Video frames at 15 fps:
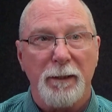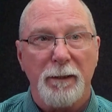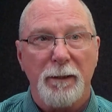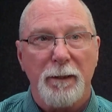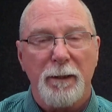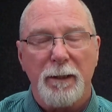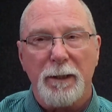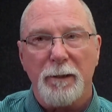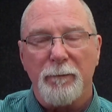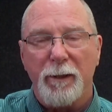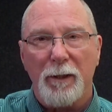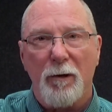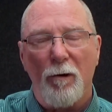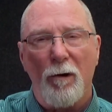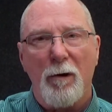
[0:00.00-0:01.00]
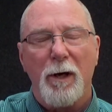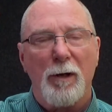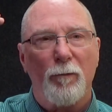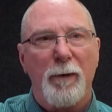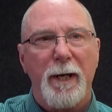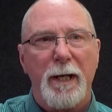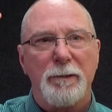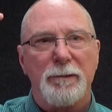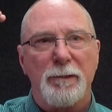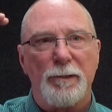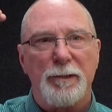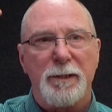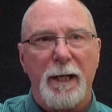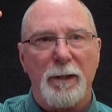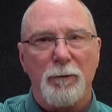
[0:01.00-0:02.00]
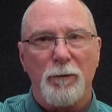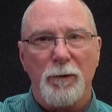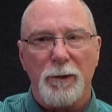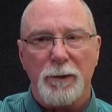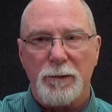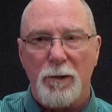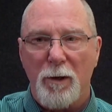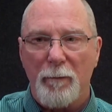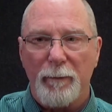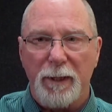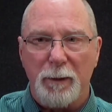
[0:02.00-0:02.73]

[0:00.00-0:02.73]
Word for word: Yeah. They're in high arousal state all the time,